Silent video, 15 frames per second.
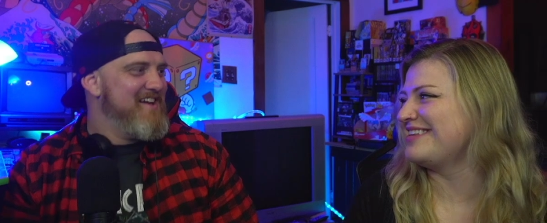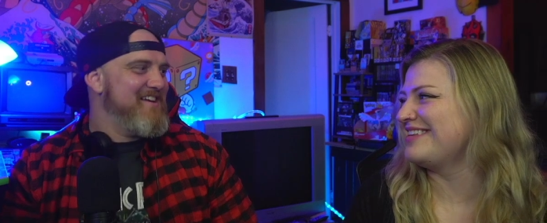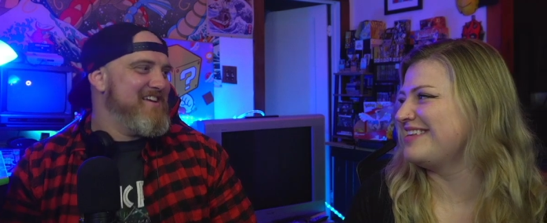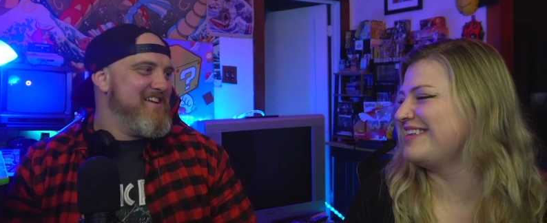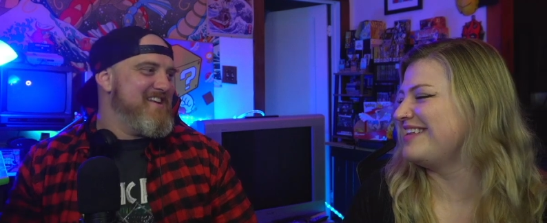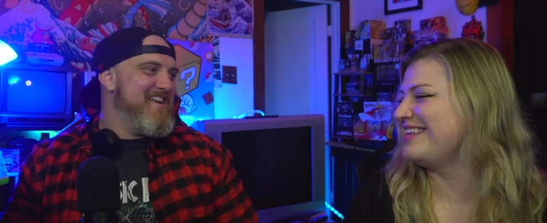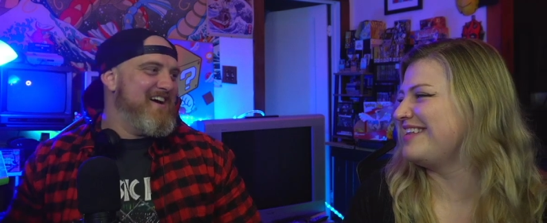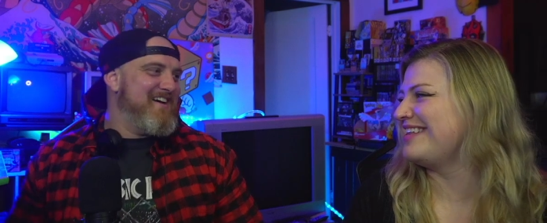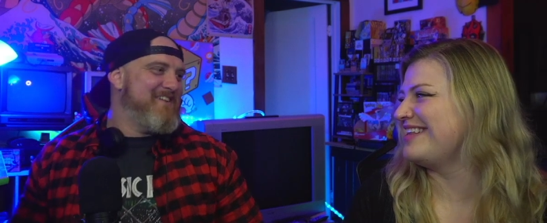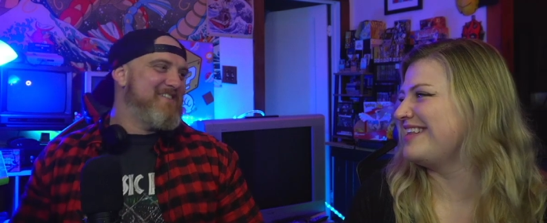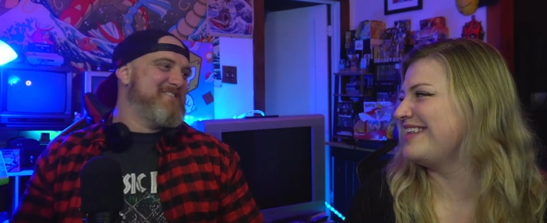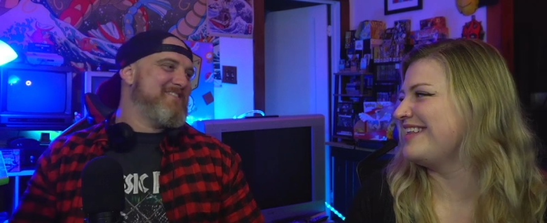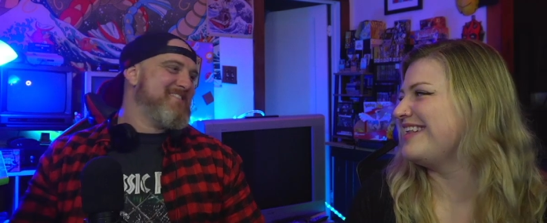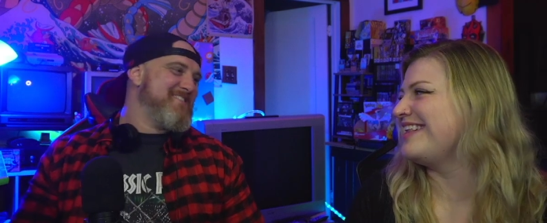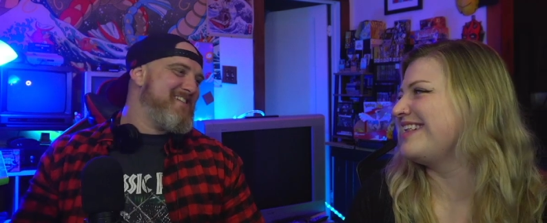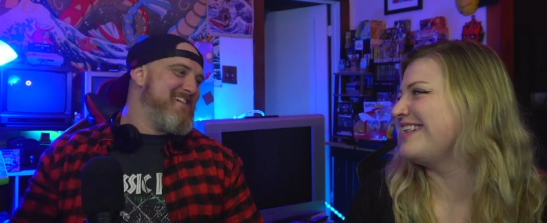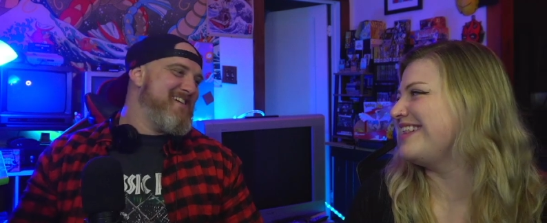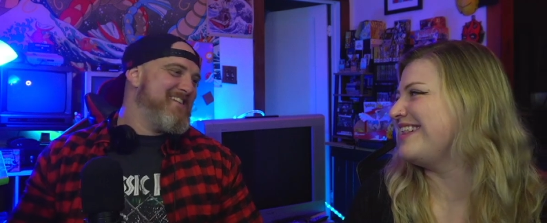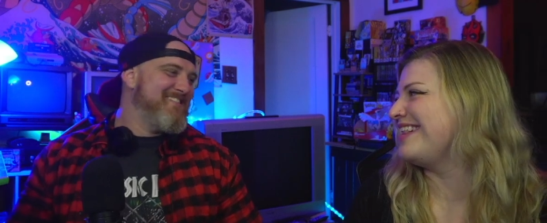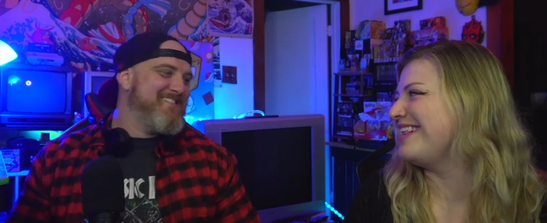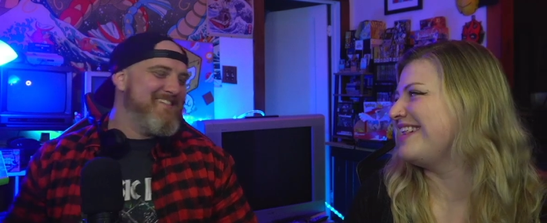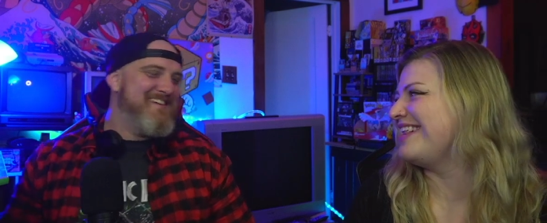Speaker 1: you know.
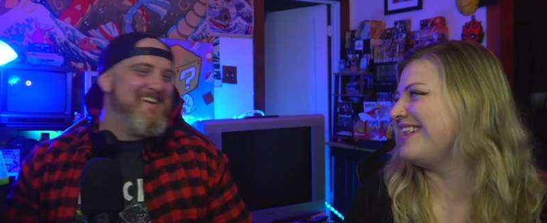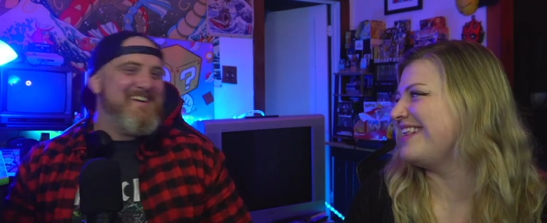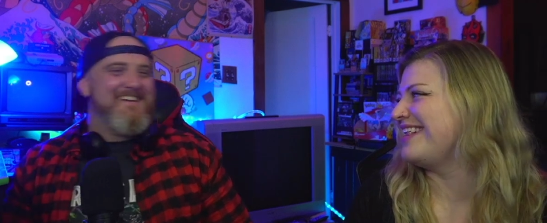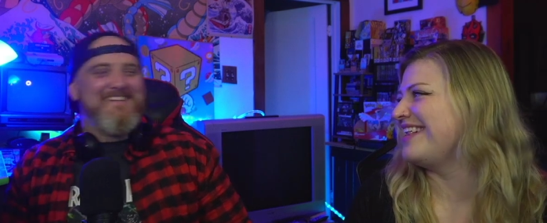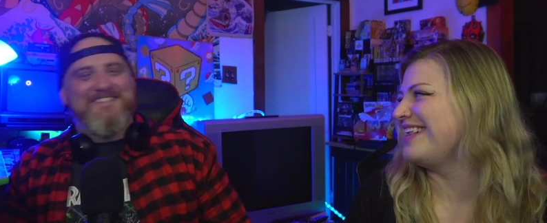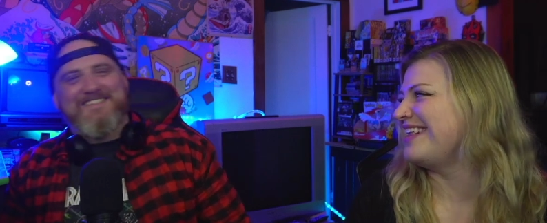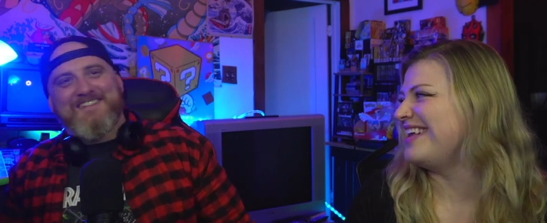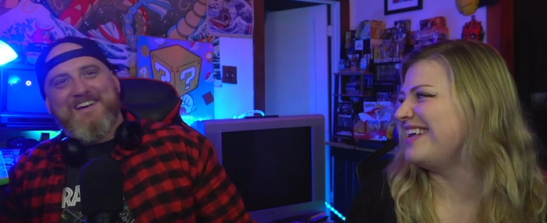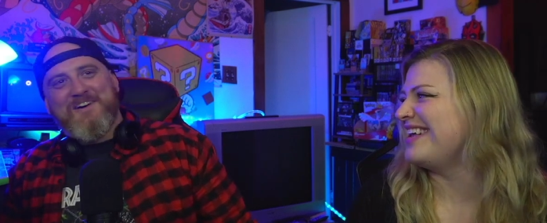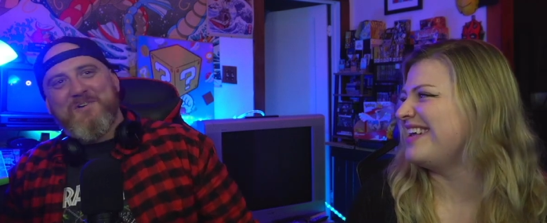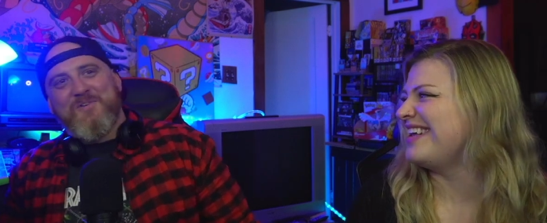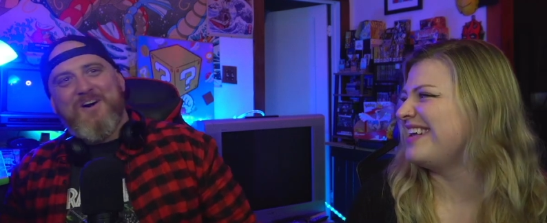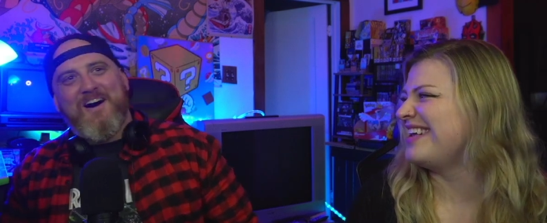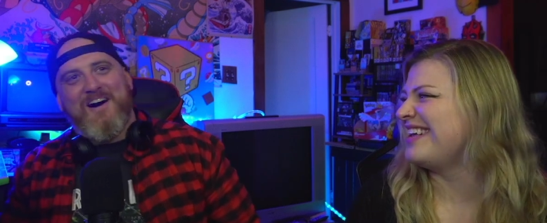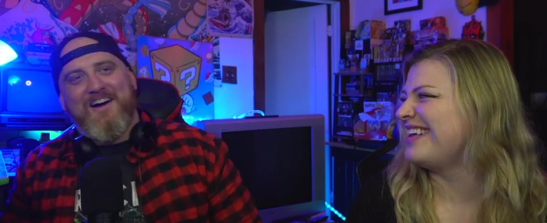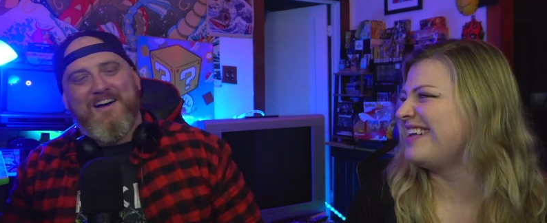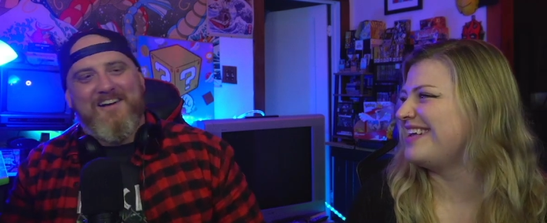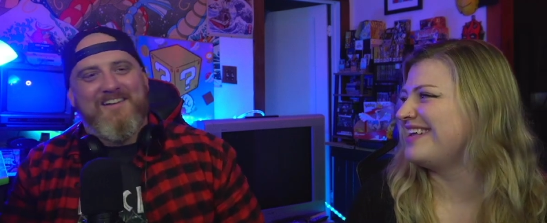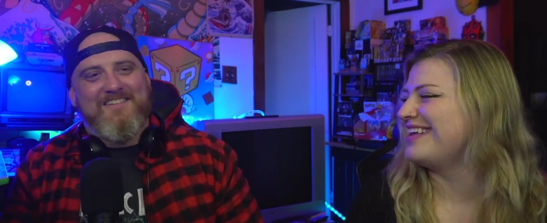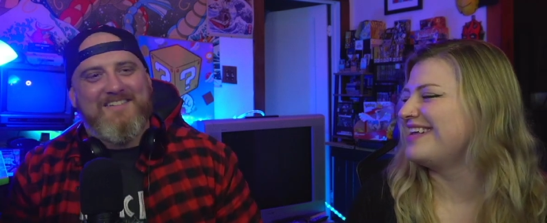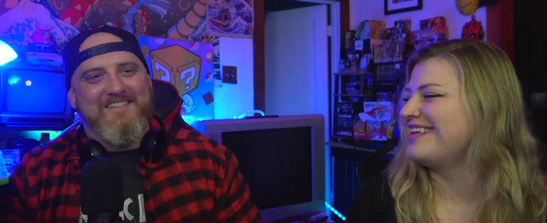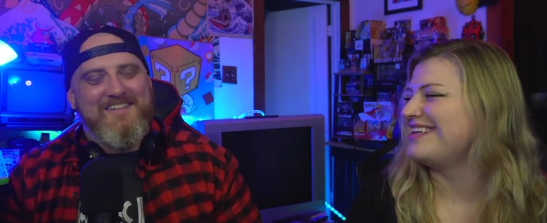So uh,
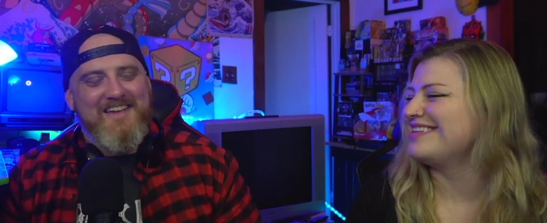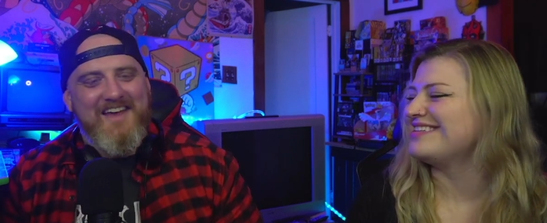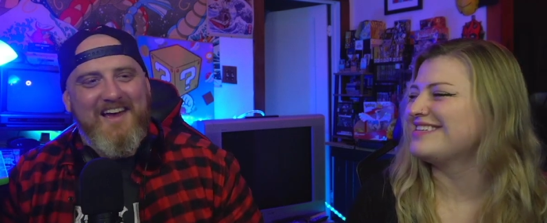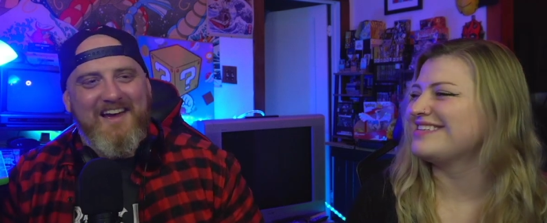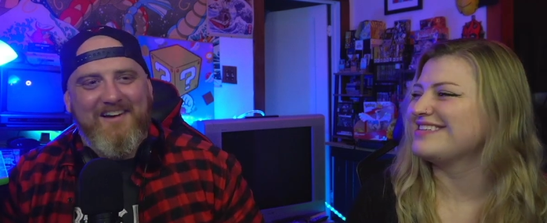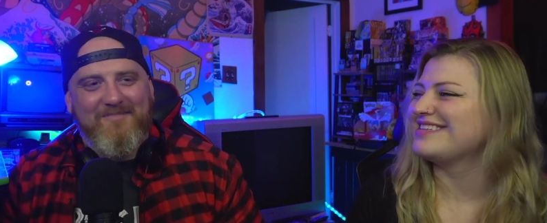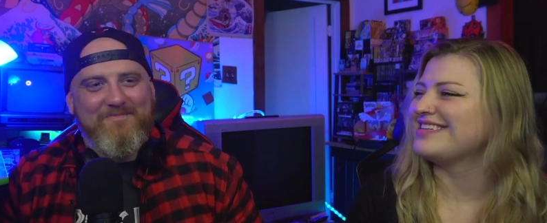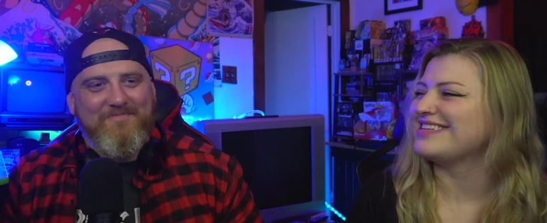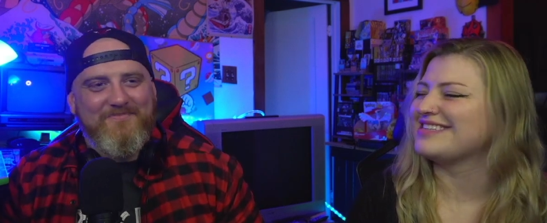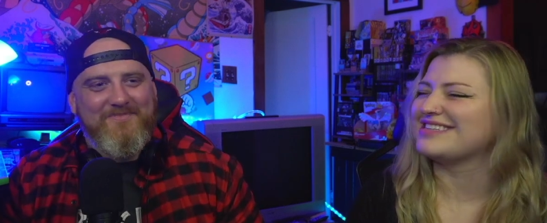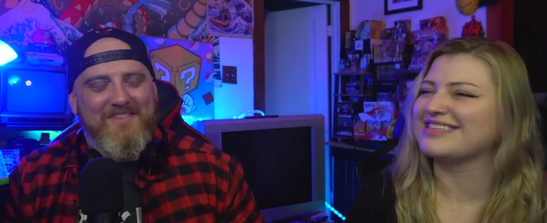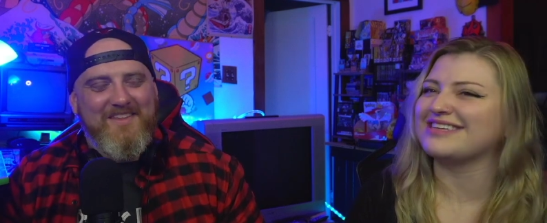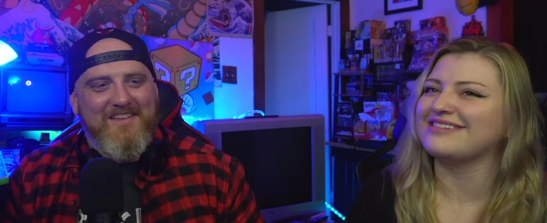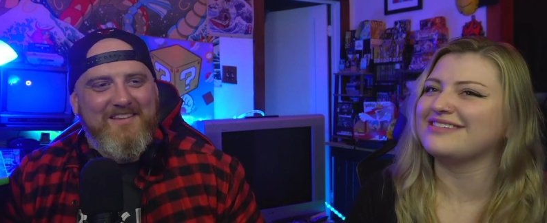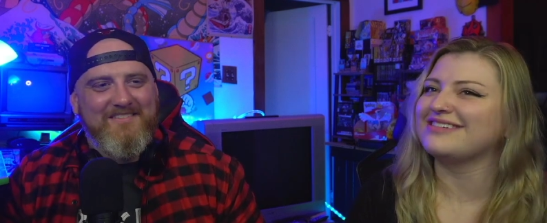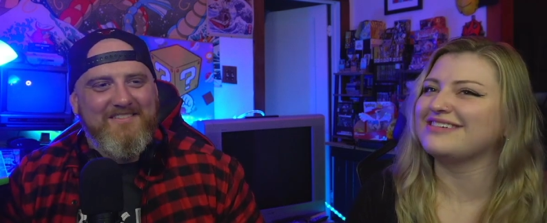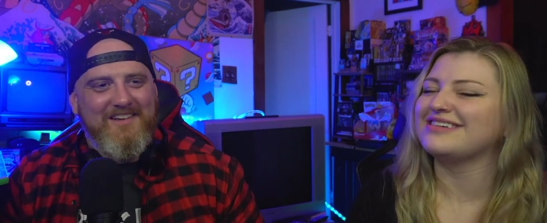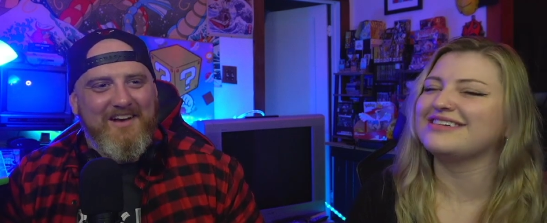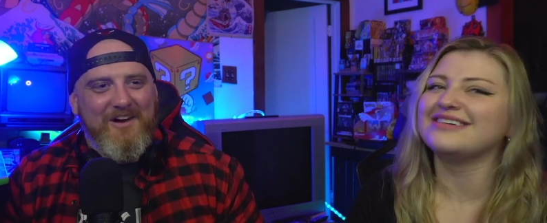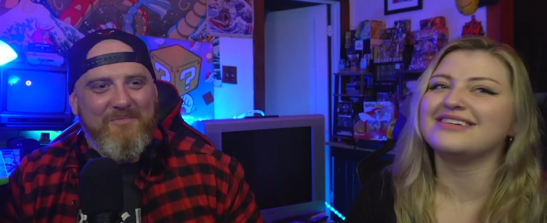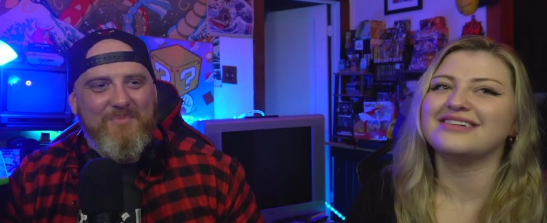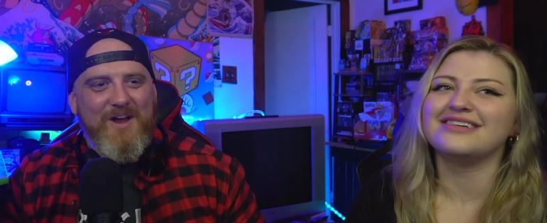yeah, that's cute. Yeah,
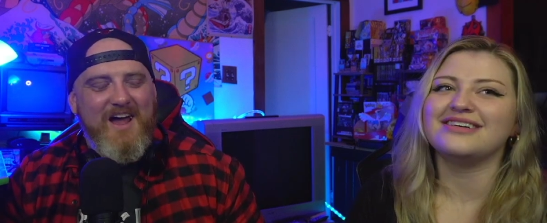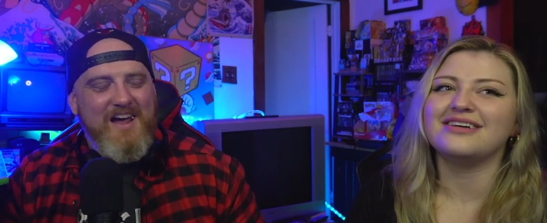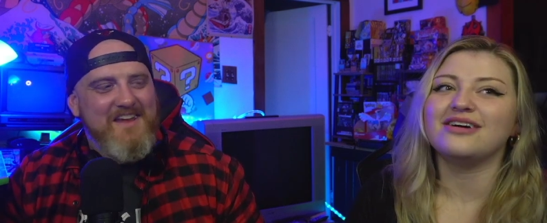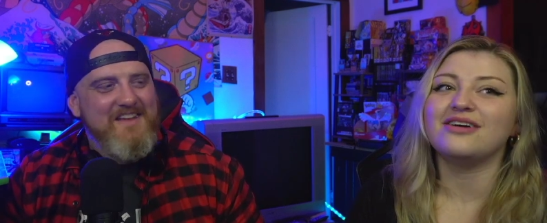but I can